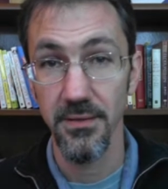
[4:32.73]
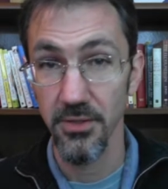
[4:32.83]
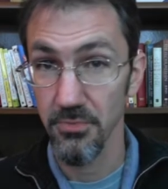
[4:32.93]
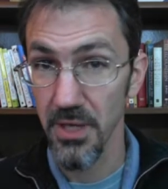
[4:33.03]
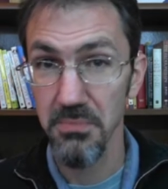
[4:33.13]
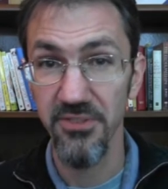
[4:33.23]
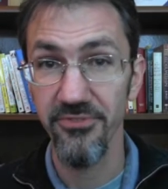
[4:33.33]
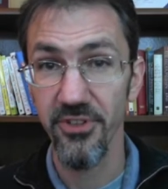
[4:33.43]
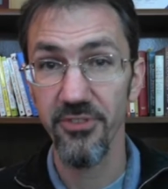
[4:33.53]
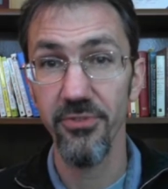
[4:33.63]
You may be
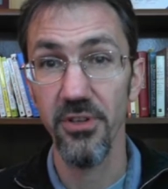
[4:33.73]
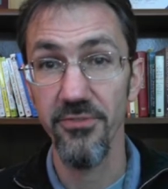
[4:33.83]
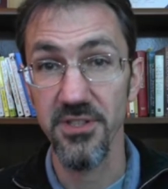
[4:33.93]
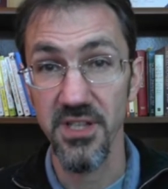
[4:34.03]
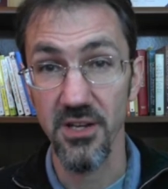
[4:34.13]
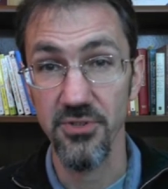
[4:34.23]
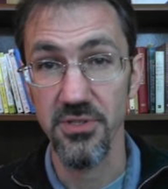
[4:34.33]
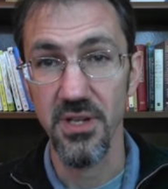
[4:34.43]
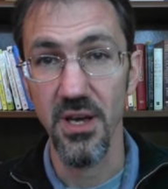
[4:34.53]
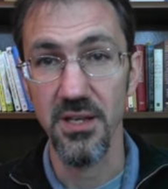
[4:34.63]
fearful of this
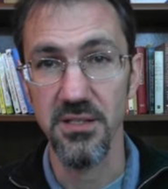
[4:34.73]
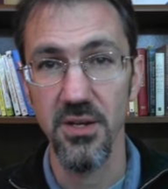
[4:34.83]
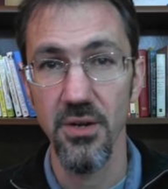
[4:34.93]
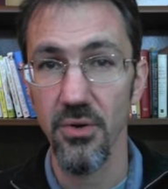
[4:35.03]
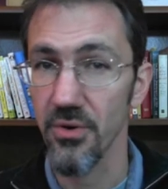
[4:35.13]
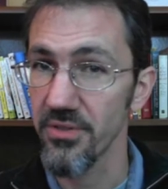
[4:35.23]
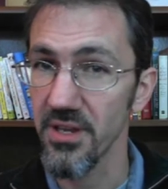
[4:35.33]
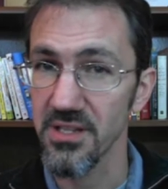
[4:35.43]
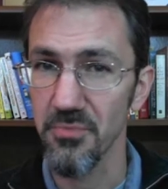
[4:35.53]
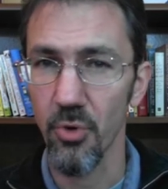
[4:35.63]
exercise or
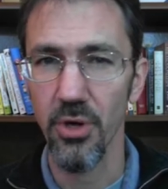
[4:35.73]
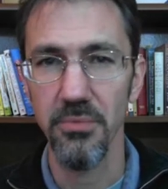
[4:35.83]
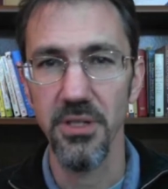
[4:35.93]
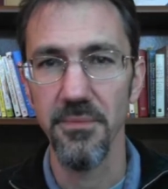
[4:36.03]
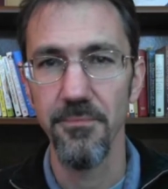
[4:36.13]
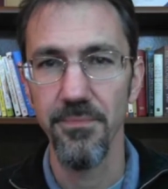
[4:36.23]
think it's morbid,